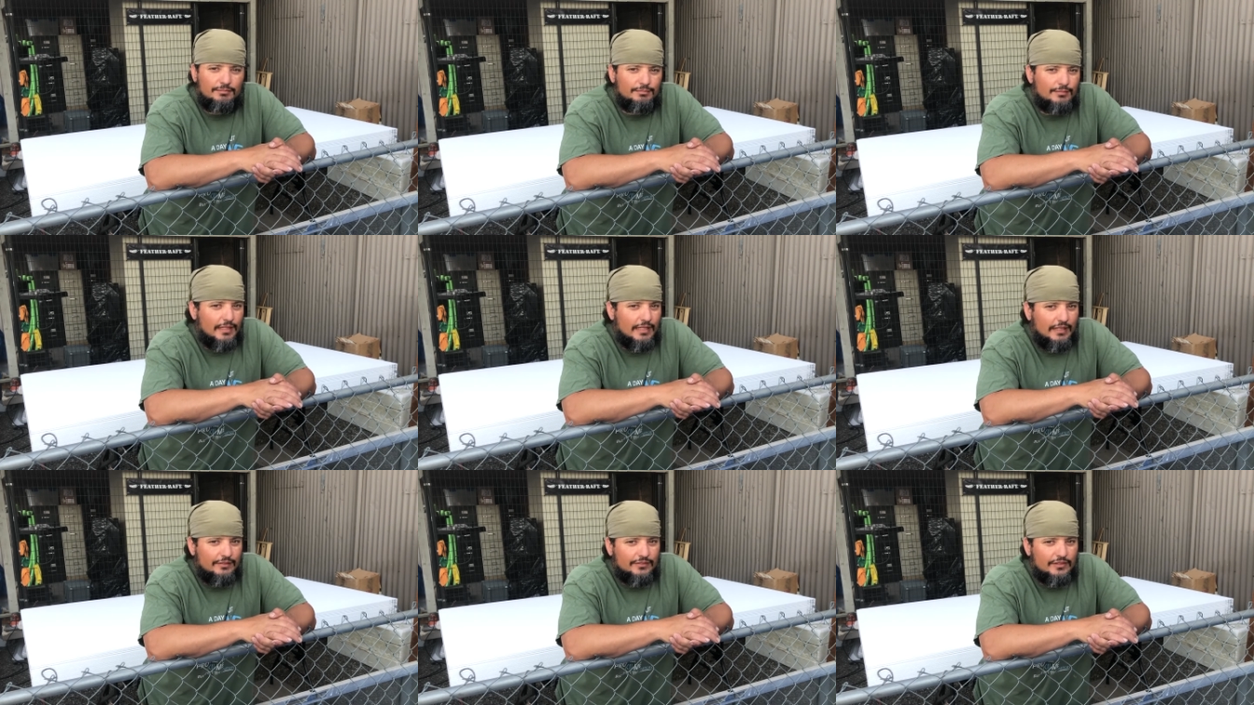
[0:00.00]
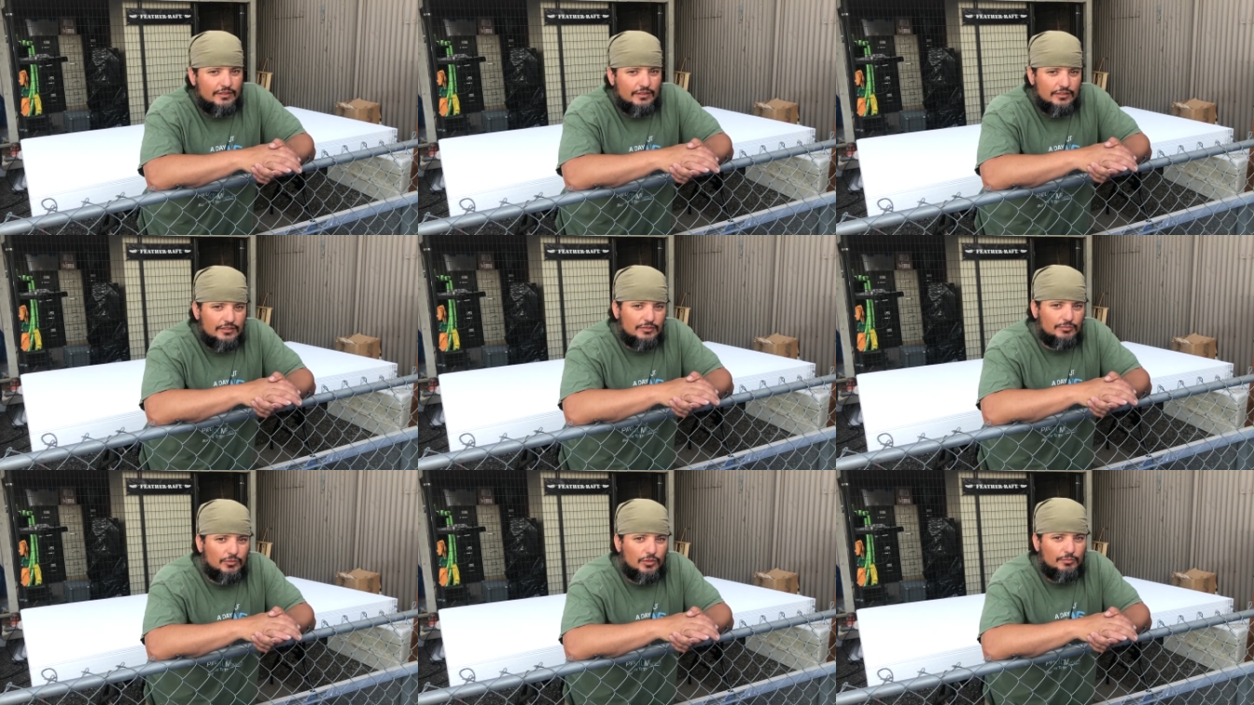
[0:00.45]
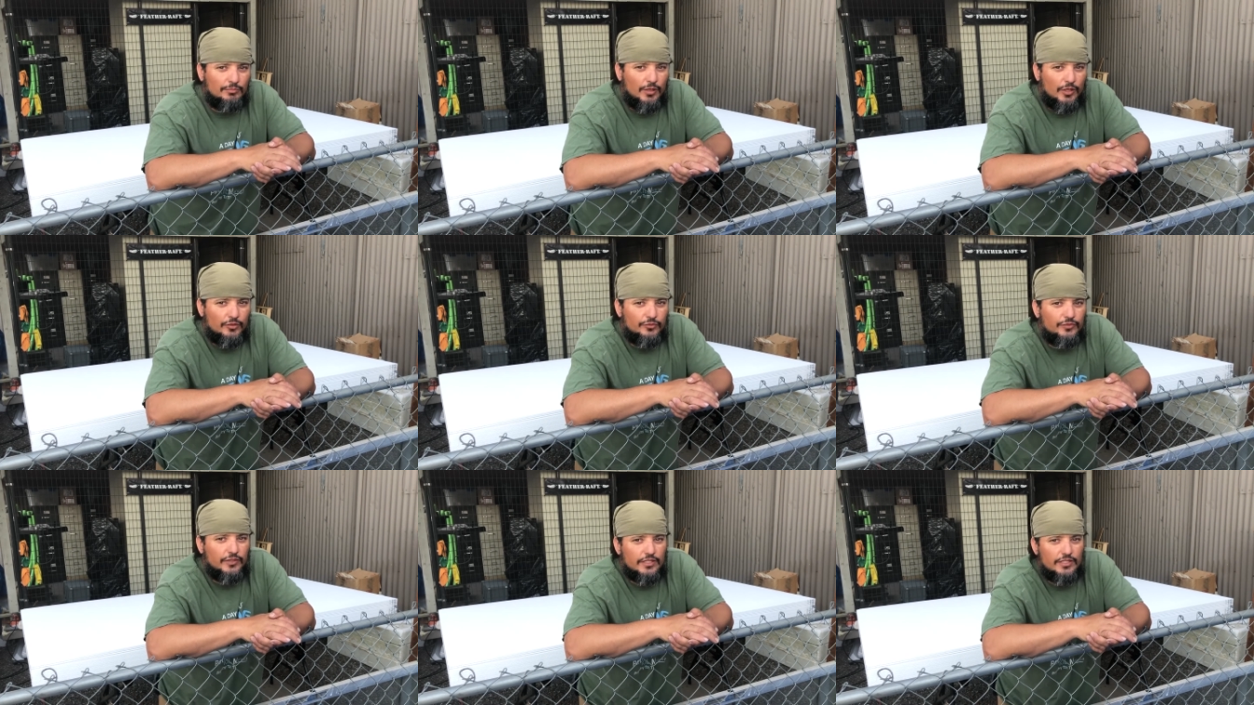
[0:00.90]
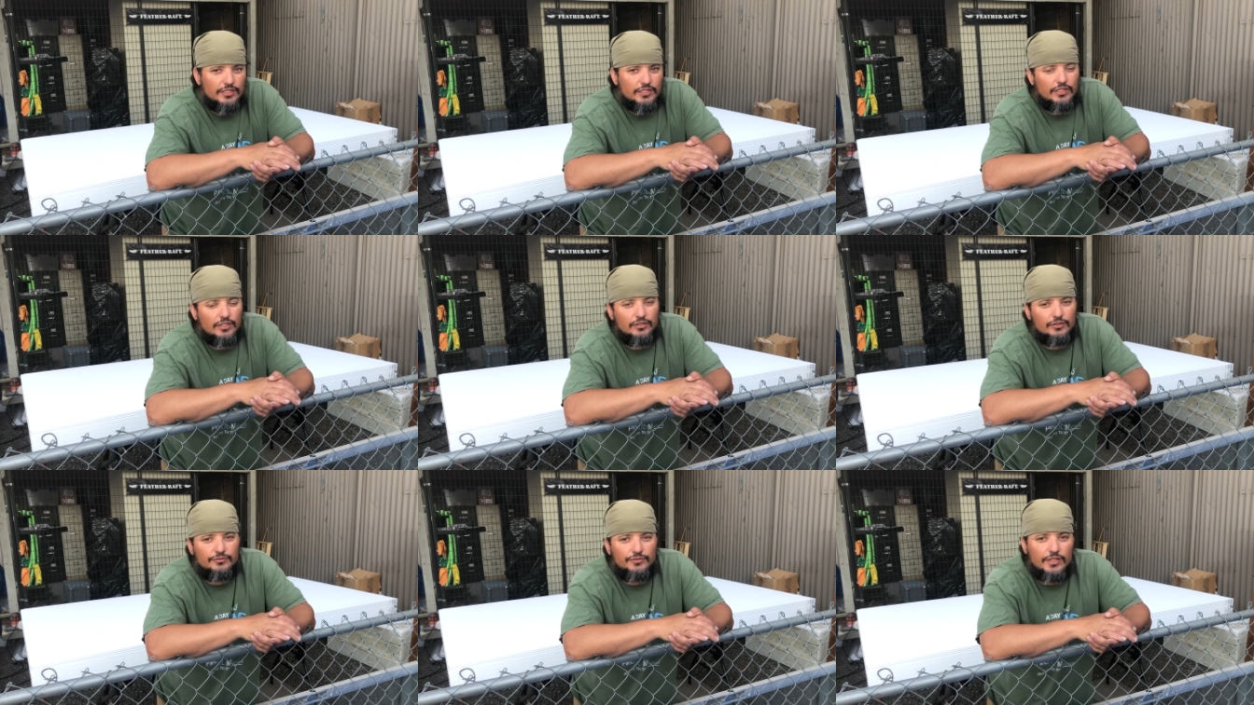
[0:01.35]
Might have to do some more bow fishing
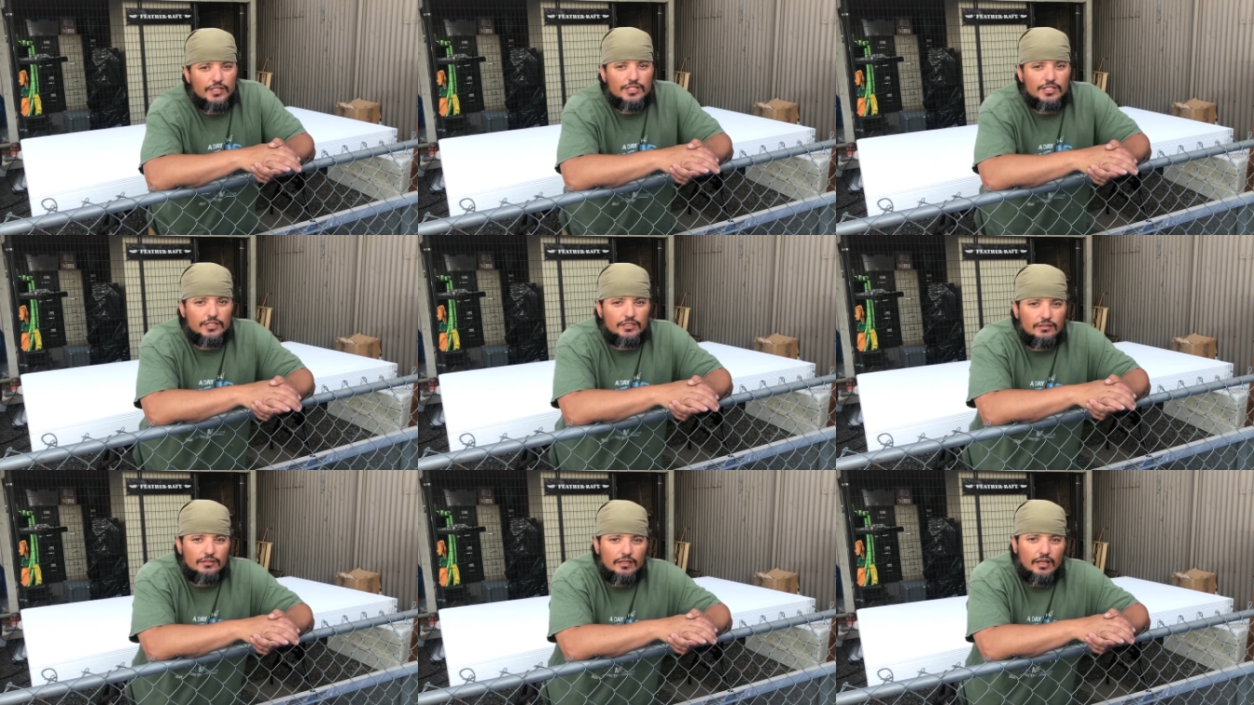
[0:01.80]
or fishing.